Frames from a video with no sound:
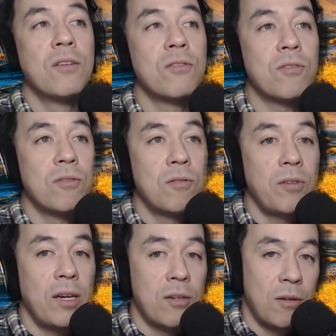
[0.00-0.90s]
So
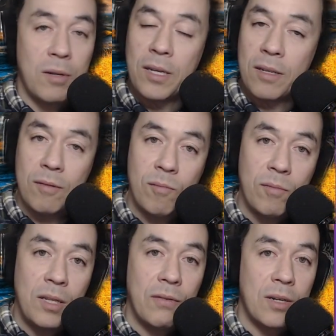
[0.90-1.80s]
yeah, go ahead,
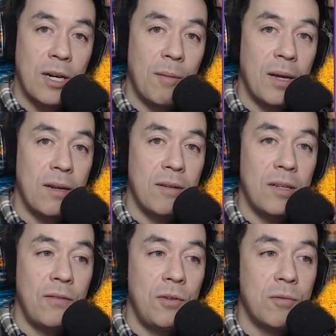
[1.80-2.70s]
leave a comment
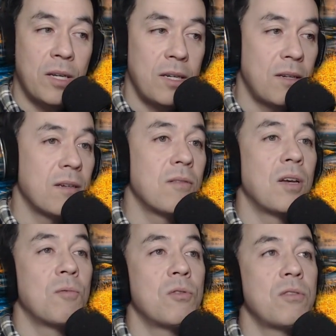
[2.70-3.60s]
if you like,
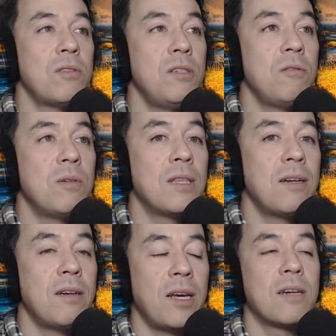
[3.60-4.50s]
and we'll see you in the
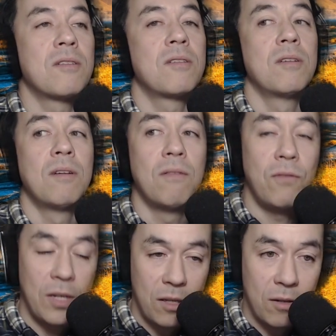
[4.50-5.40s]
next
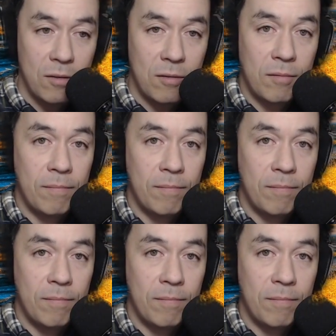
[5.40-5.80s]
video.